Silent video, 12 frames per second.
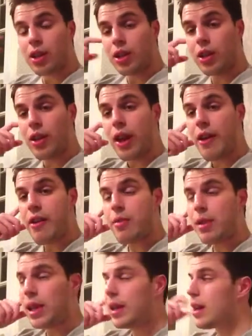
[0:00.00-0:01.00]
Yeah, Eric
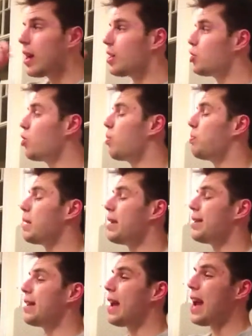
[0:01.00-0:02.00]
Molina has not
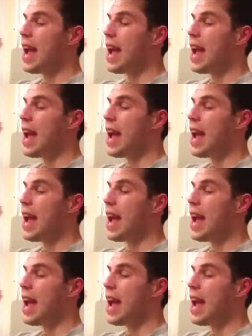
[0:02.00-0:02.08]
beaten